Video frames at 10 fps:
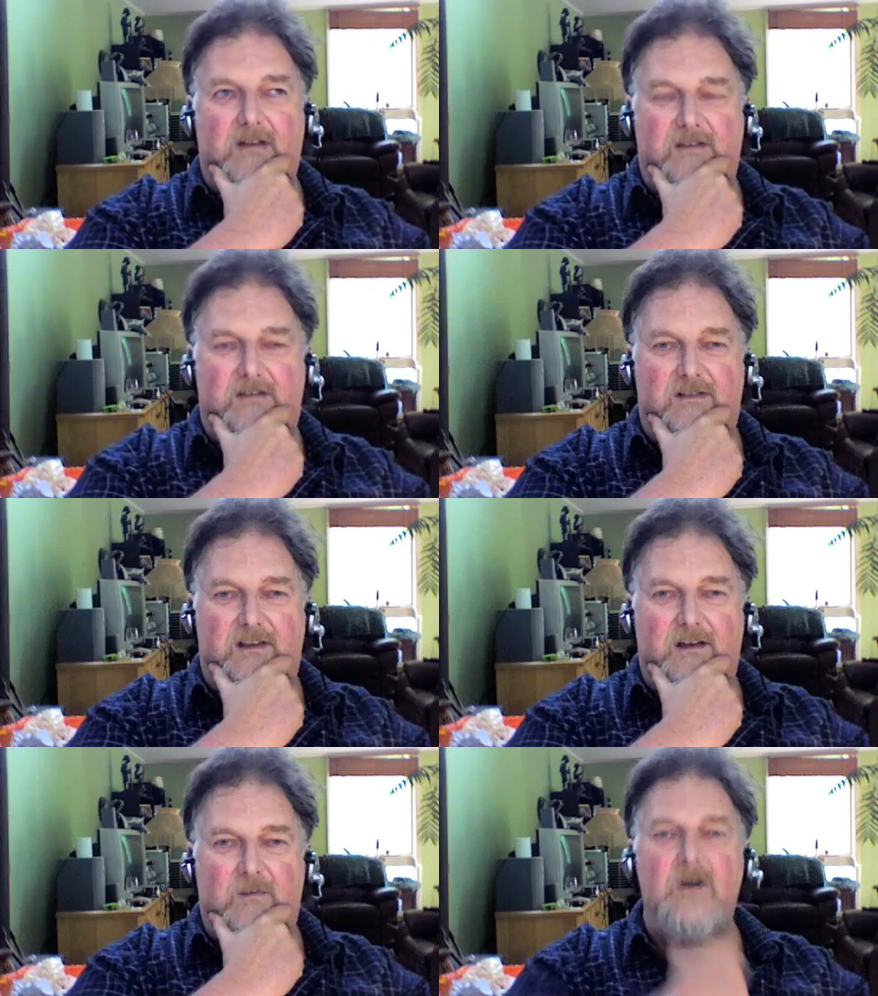this
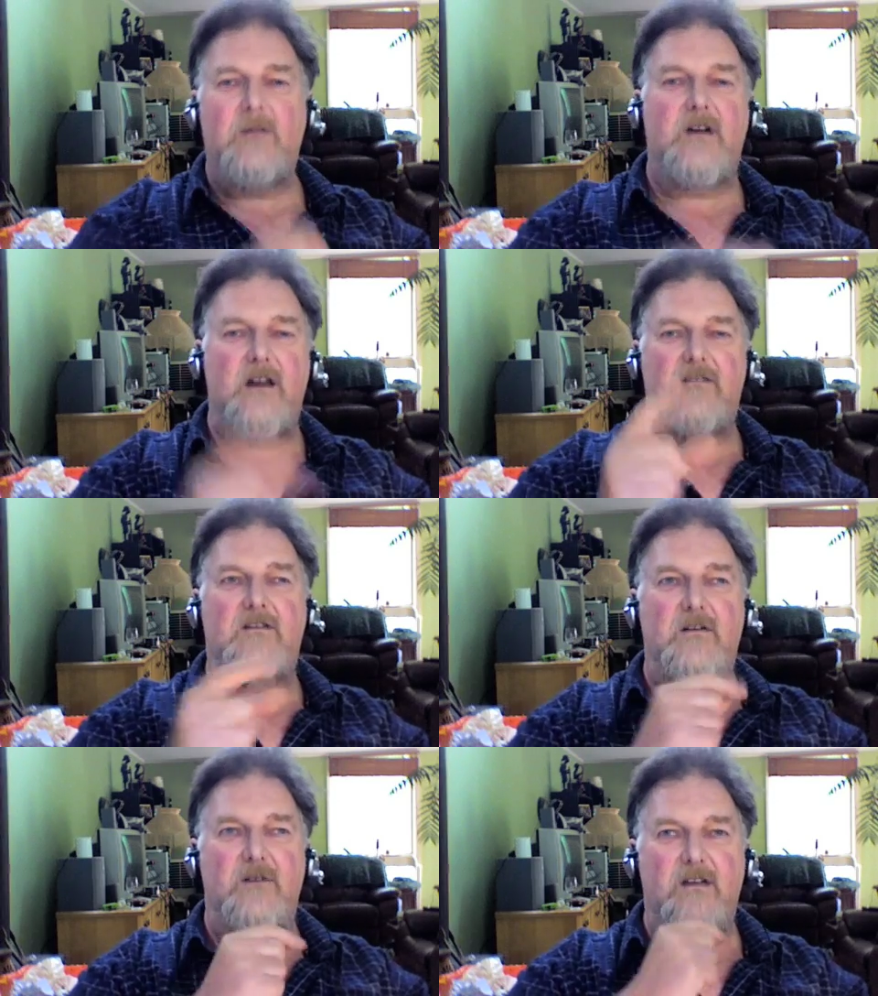year, and what I'm going to
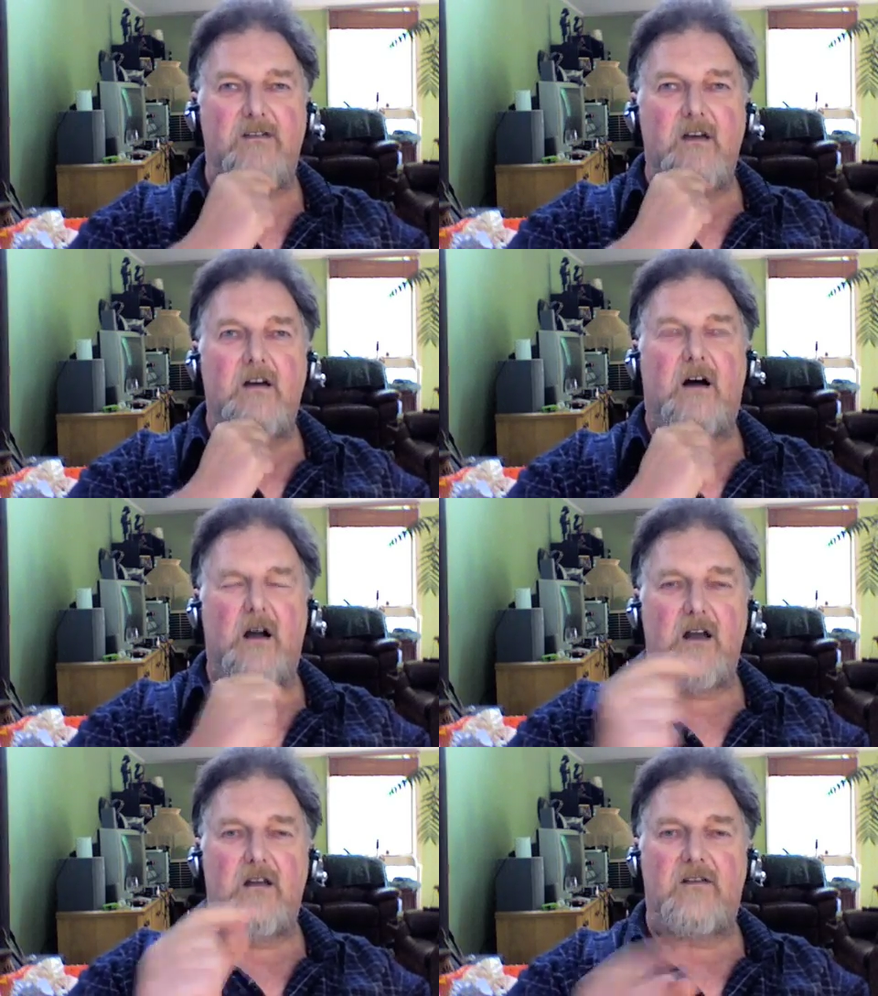do is
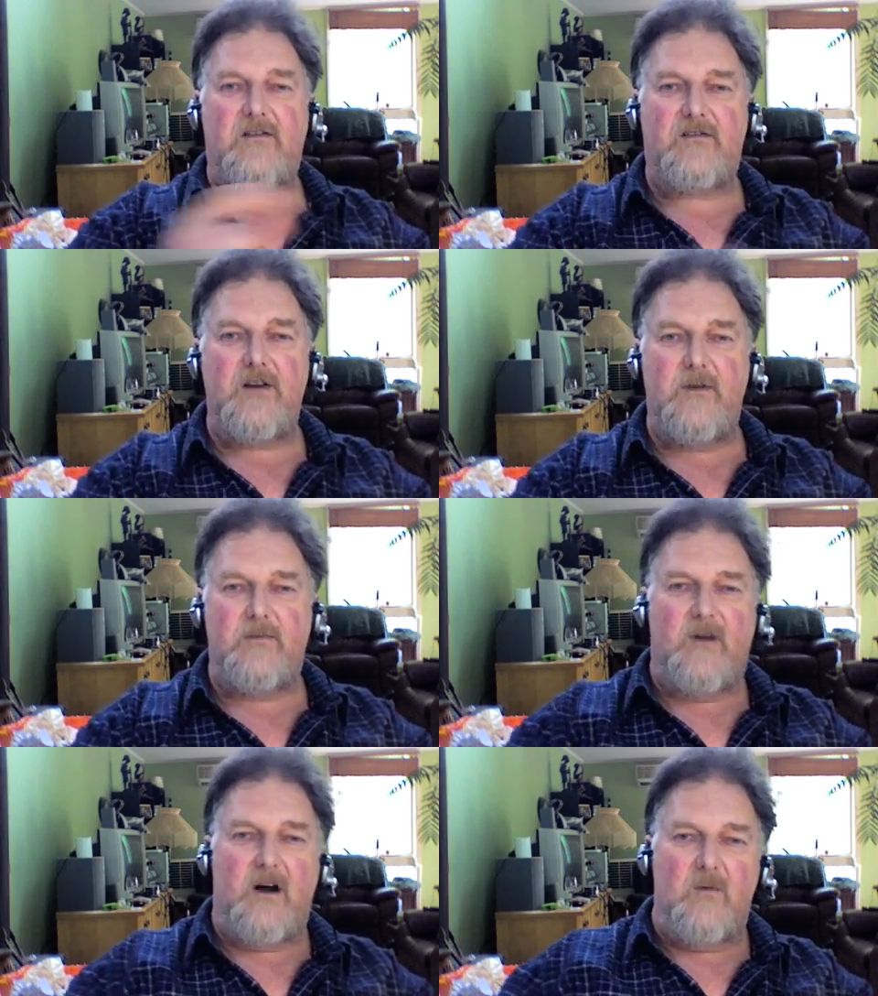I'm going to
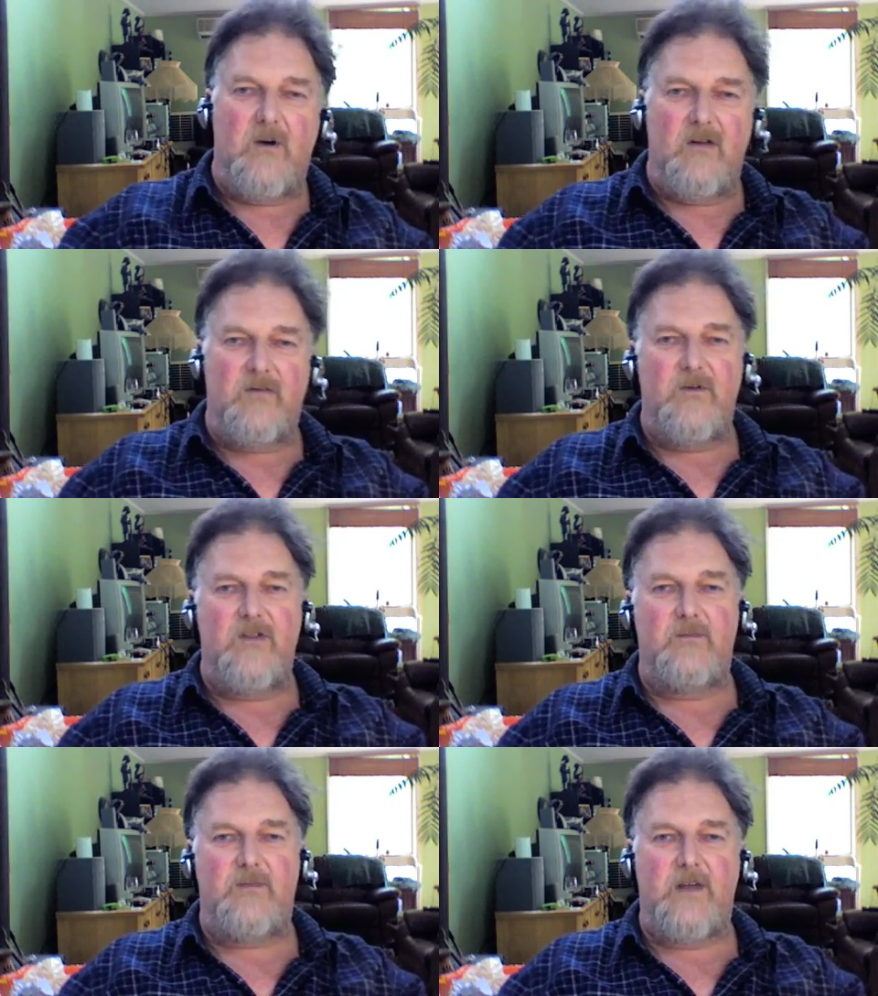distribute my wealth
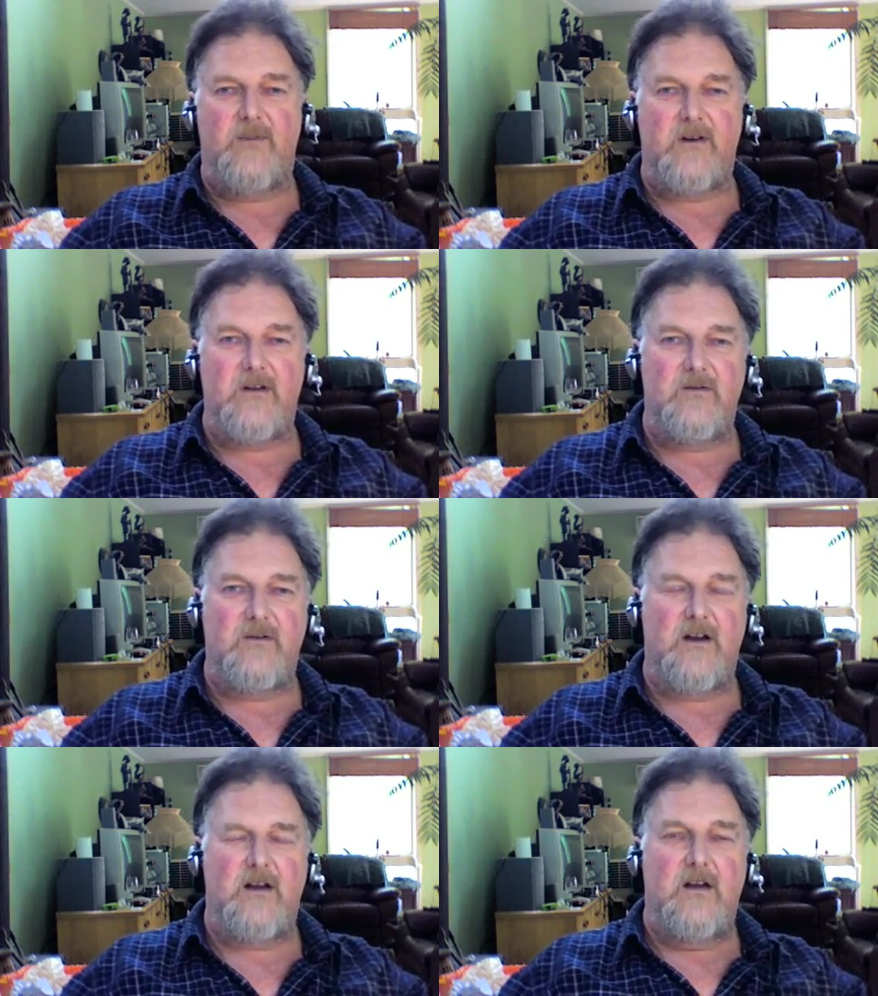with the people
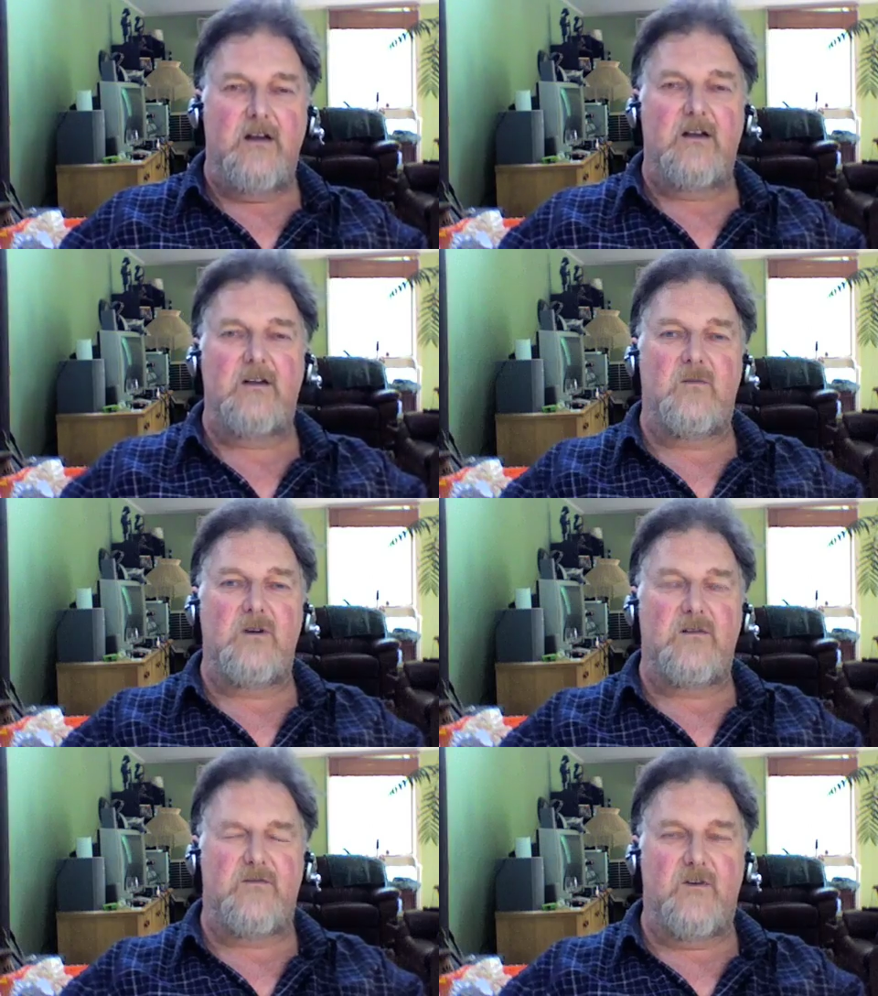who
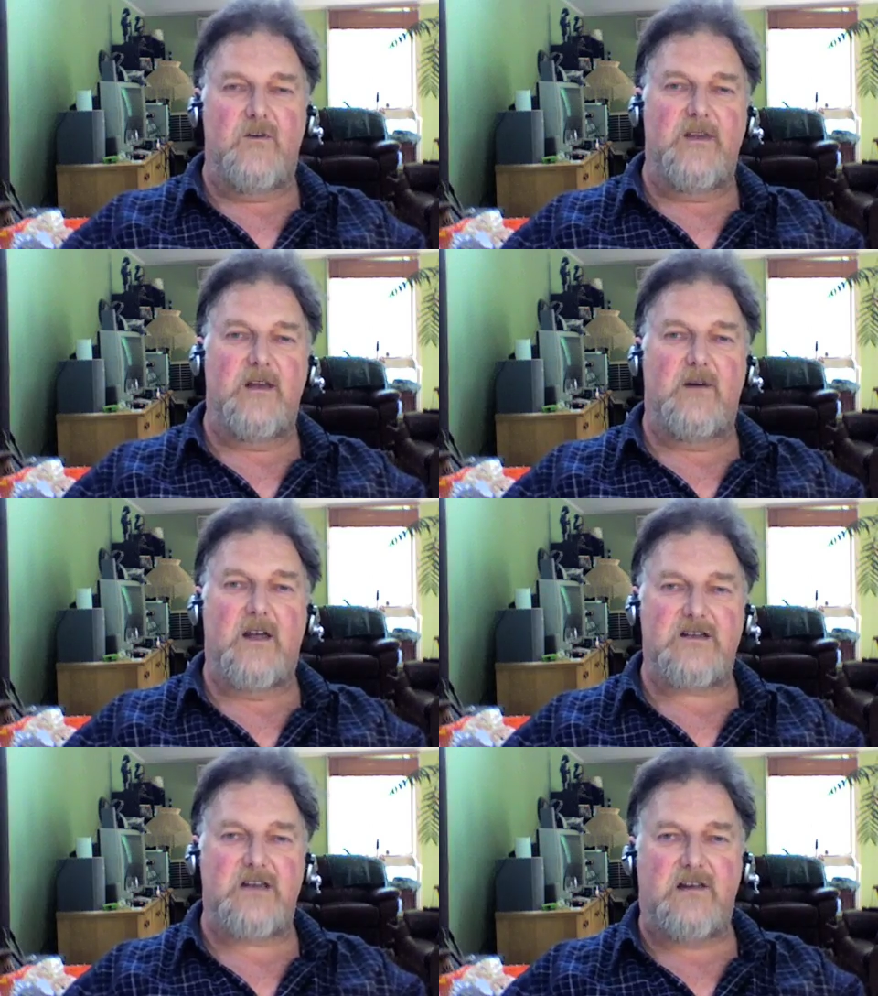work for me, who
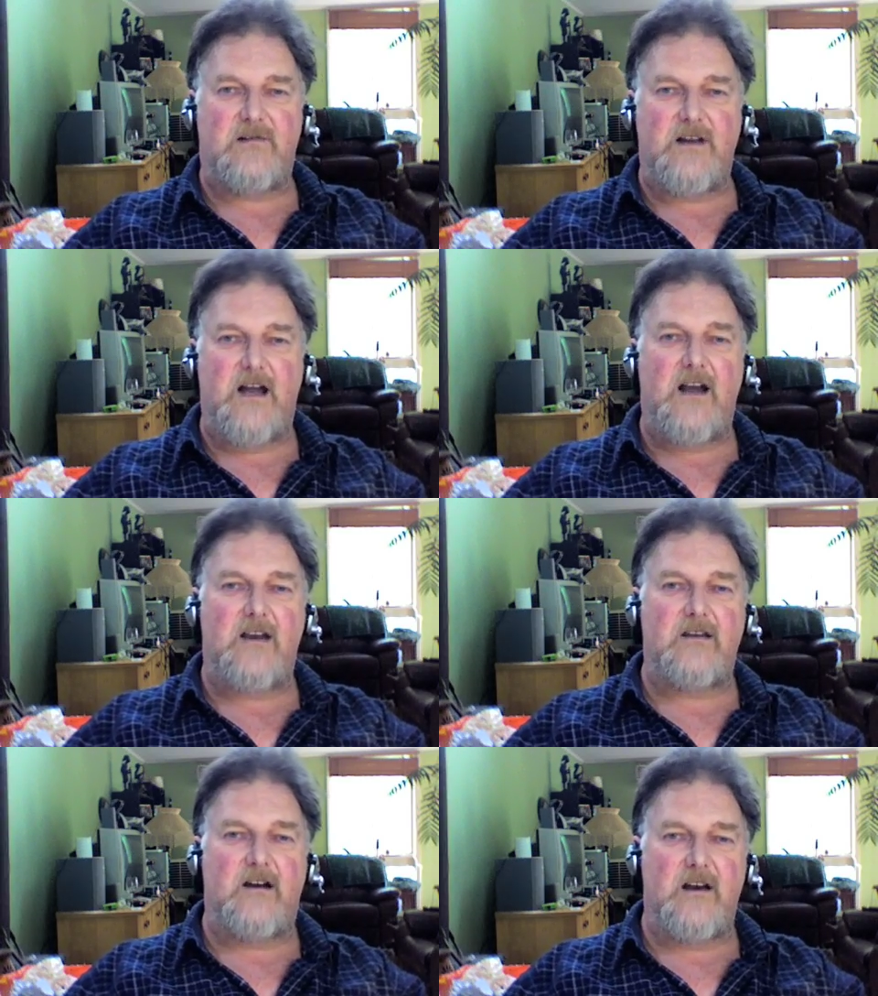actually
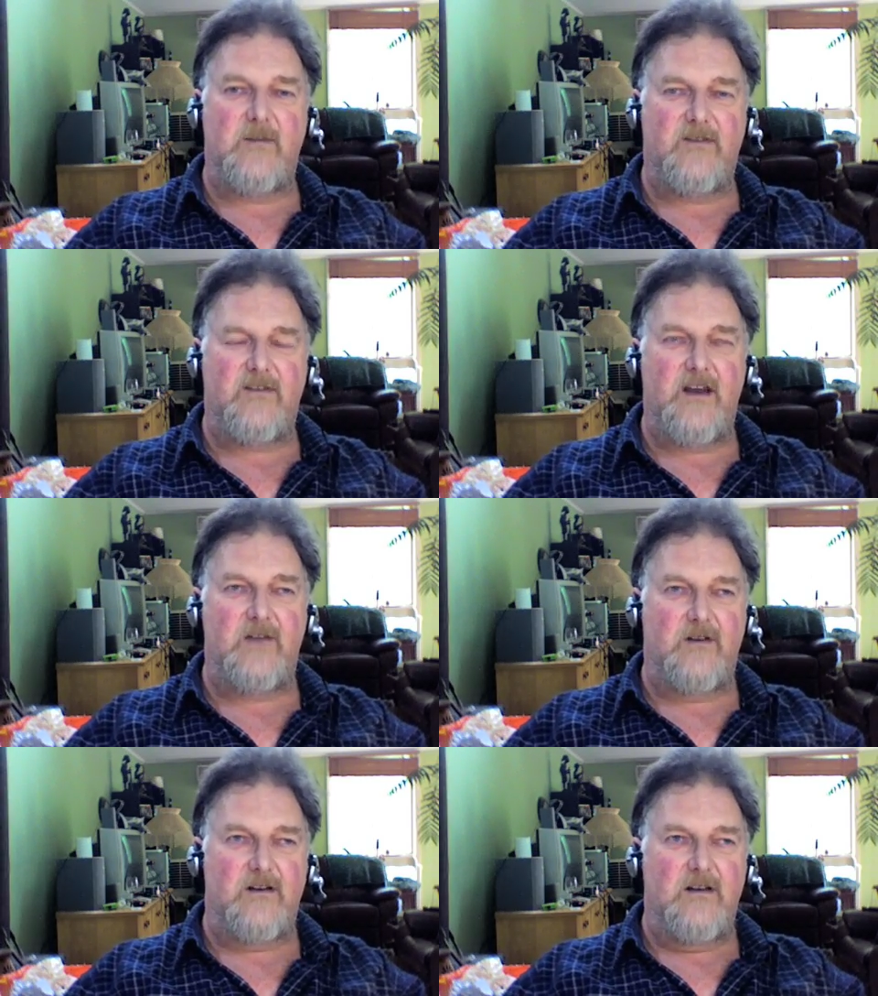created 90%
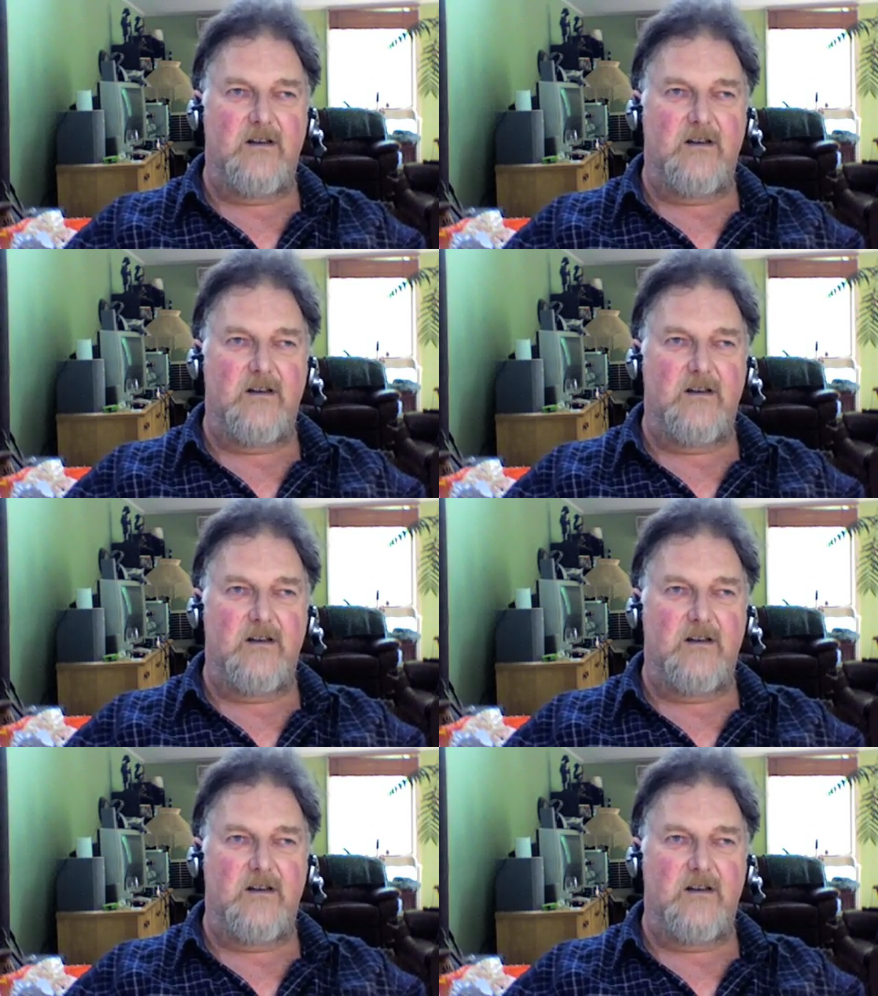of it.